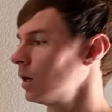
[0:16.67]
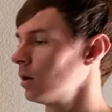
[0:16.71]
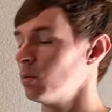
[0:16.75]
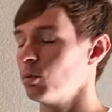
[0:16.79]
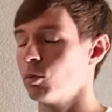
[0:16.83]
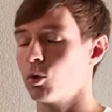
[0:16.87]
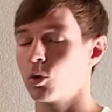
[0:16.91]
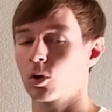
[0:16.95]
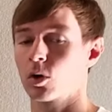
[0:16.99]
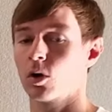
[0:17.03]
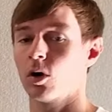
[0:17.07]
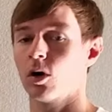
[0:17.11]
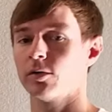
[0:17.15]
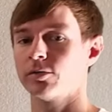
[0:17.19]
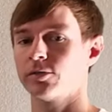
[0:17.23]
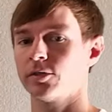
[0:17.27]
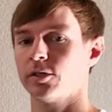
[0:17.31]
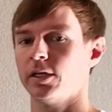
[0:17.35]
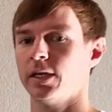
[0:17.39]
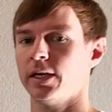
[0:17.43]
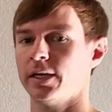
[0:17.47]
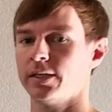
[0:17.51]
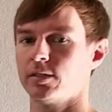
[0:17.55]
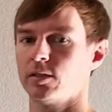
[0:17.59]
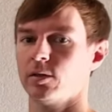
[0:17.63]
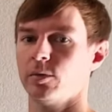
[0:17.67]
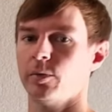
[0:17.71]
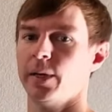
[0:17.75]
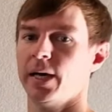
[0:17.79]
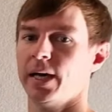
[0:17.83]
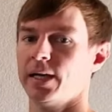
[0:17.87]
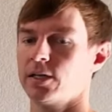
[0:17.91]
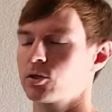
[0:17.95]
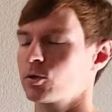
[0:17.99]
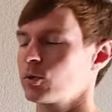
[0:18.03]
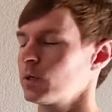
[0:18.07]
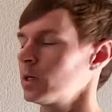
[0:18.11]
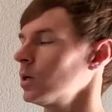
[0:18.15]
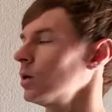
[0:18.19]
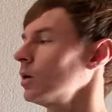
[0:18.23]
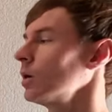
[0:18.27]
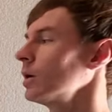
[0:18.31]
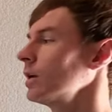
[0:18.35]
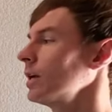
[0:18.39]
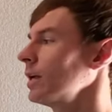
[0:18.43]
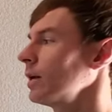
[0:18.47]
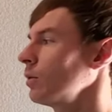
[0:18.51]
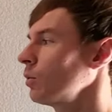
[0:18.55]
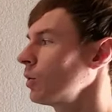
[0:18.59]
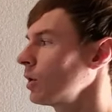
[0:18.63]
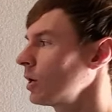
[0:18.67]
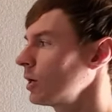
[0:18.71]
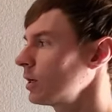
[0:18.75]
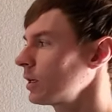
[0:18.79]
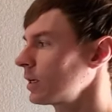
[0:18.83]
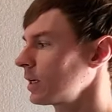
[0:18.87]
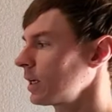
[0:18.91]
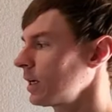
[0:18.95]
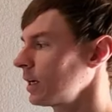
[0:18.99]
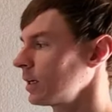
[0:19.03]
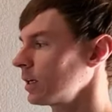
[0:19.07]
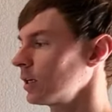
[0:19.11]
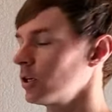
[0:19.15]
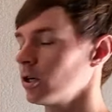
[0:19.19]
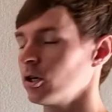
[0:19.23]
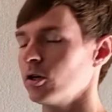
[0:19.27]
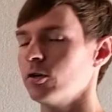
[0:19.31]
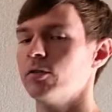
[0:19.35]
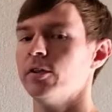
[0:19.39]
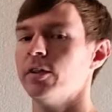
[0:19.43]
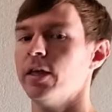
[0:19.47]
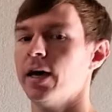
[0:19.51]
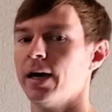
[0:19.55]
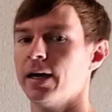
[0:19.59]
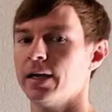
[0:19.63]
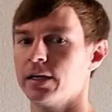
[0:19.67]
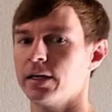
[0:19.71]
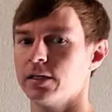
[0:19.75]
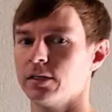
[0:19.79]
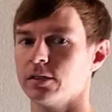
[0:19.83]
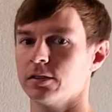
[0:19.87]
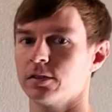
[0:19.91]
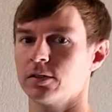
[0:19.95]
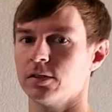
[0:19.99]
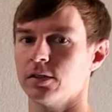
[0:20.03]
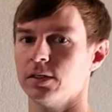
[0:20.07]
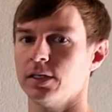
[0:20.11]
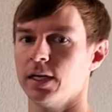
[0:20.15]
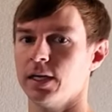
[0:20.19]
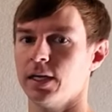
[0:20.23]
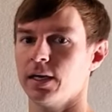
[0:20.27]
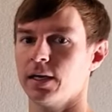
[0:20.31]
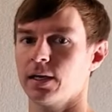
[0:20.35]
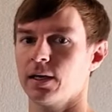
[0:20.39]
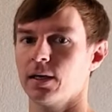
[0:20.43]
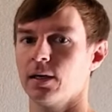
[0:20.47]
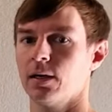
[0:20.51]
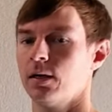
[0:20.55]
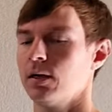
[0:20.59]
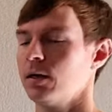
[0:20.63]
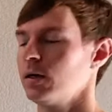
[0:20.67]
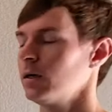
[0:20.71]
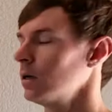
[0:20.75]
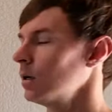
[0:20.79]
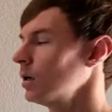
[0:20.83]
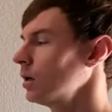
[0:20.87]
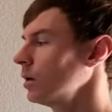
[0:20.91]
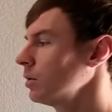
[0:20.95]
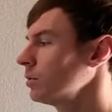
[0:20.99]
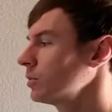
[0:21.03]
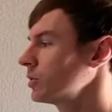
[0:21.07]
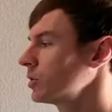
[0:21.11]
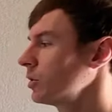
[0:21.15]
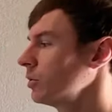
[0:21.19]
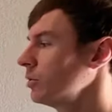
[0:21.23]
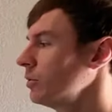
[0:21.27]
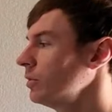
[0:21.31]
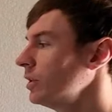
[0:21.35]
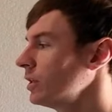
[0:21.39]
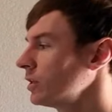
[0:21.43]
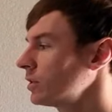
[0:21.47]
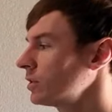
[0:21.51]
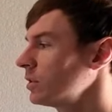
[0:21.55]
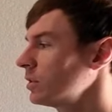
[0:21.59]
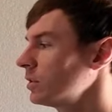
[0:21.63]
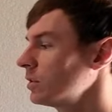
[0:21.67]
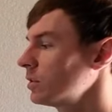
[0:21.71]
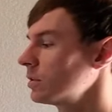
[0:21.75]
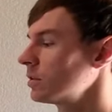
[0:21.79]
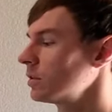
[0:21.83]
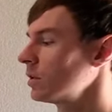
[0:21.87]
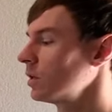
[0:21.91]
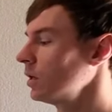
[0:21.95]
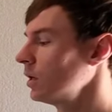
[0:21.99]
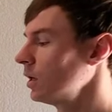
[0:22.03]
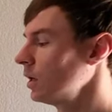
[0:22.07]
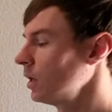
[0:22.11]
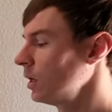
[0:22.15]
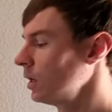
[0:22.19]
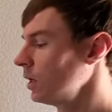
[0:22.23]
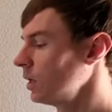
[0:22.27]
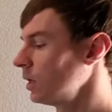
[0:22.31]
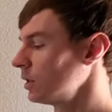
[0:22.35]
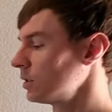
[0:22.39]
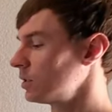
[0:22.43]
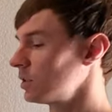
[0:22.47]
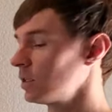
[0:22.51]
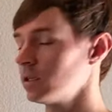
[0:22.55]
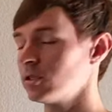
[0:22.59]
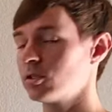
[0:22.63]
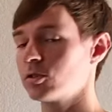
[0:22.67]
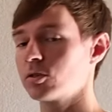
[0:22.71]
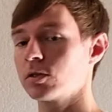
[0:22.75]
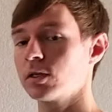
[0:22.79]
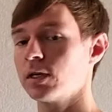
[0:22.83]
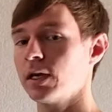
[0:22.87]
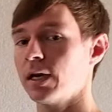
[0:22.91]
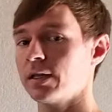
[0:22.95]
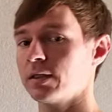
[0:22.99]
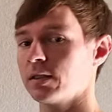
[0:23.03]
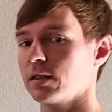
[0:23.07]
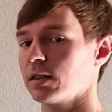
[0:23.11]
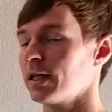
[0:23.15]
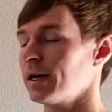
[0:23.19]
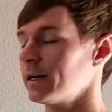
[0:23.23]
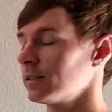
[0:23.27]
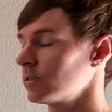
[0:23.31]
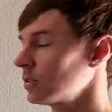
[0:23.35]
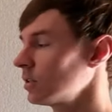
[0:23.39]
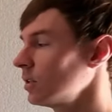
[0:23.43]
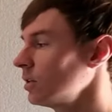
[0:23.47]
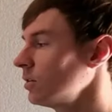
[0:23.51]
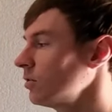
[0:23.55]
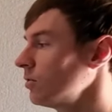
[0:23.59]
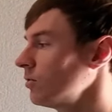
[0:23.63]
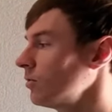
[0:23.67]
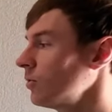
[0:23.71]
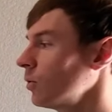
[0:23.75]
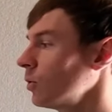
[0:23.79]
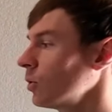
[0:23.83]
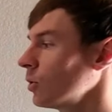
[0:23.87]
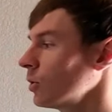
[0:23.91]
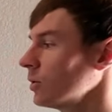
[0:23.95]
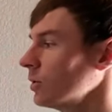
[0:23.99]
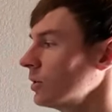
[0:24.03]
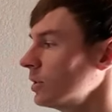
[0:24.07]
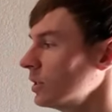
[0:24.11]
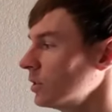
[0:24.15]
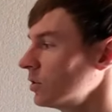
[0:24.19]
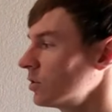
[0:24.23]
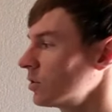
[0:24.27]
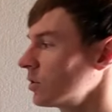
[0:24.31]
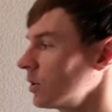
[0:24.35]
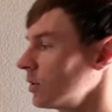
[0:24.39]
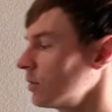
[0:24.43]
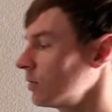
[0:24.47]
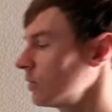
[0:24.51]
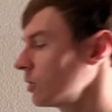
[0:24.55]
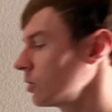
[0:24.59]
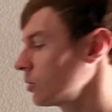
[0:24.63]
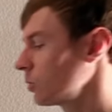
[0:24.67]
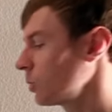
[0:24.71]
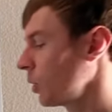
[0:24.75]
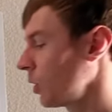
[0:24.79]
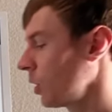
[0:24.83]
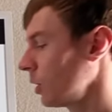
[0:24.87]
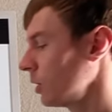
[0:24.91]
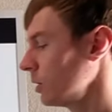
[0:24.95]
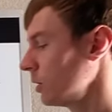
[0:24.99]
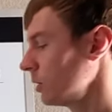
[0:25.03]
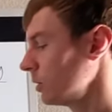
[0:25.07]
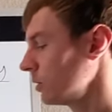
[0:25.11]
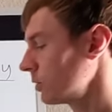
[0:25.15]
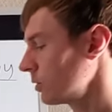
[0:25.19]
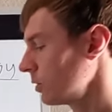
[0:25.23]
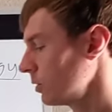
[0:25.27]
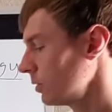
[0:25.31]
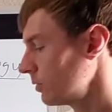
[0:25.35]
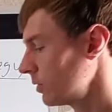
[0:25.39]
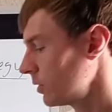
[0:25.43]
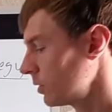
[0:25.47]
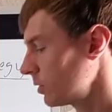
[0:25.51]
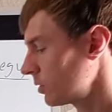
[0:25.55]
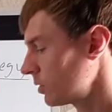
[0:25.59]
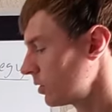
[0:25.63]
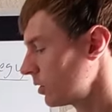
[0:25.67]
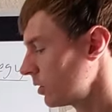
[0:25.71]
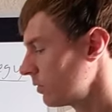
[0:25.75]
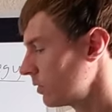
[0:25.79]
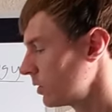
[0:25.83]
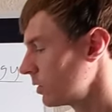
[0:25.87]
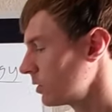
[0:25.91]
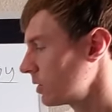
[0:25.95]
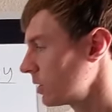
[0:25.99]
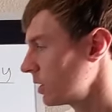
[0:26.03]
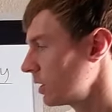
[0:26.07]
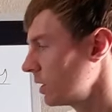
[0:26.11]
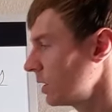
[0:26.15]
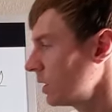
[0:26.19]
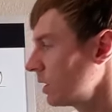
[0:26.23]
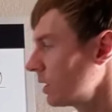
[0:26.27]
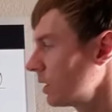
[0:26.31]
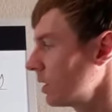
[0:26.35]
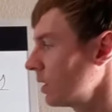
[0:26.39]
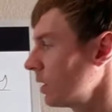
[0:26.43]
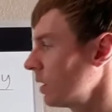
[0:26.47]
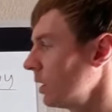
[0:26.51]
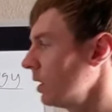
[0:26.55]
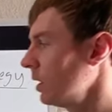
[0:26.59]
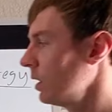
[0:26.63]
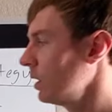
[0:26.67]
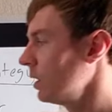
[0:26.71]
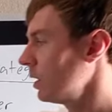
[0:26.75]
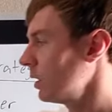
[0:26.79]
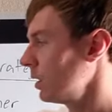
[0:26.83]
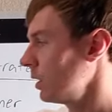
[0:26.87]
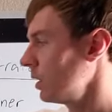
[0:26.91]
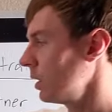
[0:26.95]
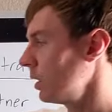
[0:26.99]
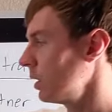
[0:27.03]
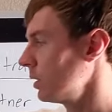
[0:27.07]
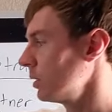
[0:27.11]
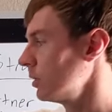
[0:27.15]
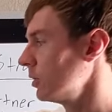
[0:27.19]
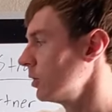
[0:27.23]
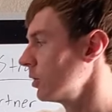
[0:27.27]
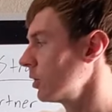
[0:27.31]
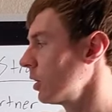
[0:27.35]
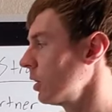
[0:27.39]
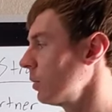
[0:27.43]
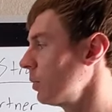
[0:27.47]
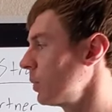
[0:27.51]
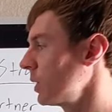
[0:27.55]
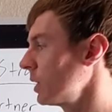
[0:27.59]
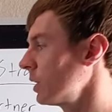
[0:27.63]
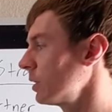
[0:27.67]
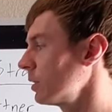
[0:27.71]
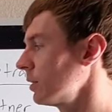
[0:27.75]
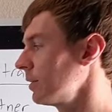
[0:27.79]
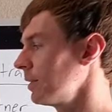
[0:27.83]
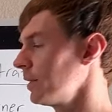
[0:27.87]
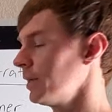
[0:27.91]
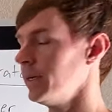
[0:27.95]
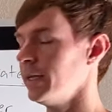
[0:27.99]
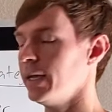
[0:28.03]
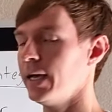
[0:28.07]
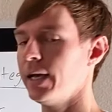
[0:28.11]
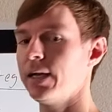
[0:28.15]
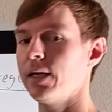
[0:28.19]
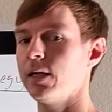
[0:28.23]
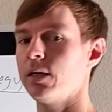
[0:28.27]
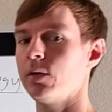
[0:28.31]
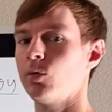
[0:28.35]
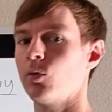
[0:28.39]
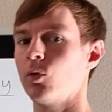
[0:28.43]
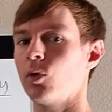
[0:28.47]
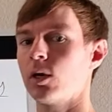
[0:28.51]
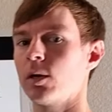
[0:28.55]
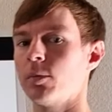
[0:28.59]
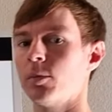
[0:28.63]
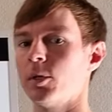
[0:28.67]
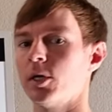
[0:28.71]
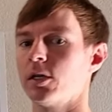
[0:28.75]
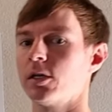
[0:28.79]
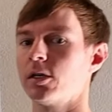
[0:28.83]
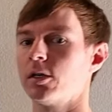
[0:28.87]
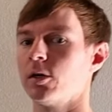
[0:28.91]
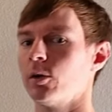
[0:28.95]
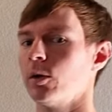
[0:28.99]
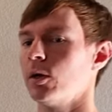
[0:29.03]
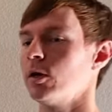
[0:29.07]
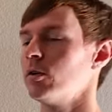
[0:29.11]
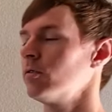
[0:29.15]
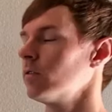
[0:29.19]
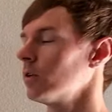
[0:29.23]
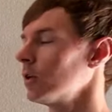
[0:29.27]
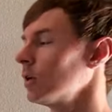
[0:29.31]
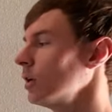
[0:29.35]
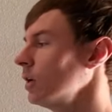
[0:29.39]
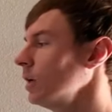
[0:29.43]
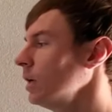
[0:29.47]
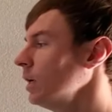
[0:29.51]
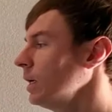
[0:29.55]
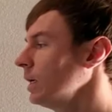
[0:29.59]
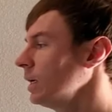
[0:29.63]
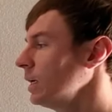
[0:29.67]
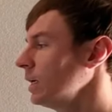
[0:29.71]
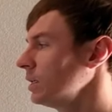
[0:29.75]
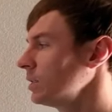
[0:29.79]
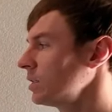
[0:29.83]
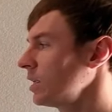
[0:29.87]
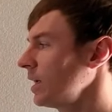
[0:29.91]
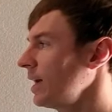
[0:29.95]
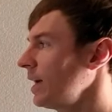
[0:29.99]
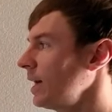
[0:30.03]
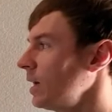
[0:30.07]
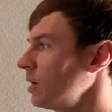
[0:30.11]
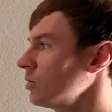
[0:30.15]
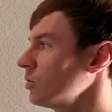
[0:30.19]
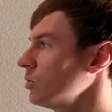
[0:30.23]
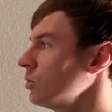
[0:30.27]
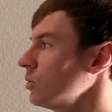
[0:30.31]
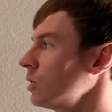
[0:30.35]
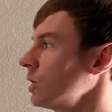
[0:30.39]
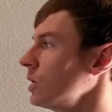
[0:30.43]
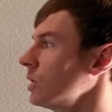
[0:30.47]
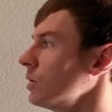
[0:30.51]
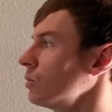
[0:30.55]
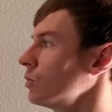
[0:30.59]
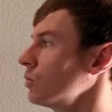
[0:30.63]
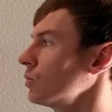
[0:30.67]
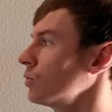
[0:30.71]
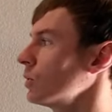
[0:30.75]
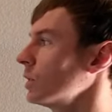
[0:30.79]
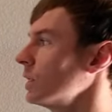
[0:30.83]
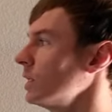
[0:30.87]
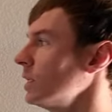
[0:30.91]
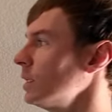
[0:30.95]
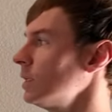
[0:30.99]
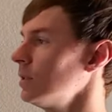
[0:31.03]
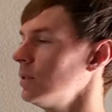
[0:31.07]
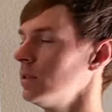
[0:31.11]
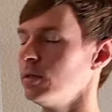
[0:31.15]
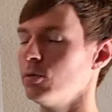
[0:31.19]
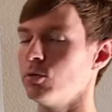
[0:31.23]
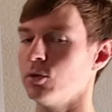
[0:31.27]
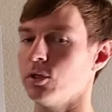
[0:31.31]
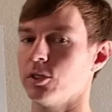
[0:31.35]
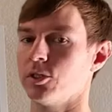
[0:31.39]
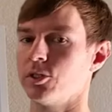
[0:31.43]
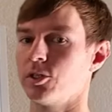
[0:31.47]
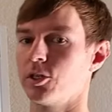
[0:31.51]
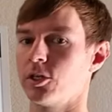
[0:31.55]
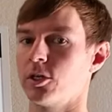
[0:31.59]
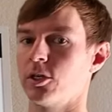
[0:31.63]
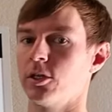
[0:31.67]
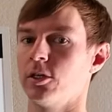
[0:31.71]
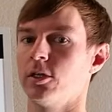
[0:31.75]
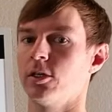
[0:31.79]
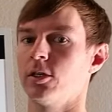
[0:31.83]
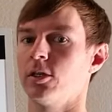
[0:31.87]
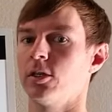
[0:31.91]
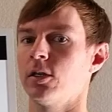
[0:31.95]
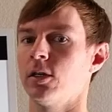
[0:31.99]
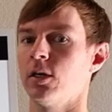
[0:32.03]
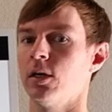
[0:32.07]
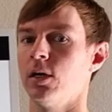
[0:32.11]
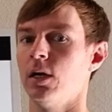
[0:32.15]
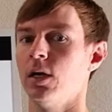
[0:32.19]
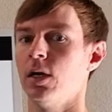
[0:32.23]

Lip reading: more often as the match went on, and I wanted to kind of go over that here today. So this is essentially a lesson for the server's partner. So if the server's here, you're up here at the net, and what I'm gonna go over is how you can read the returner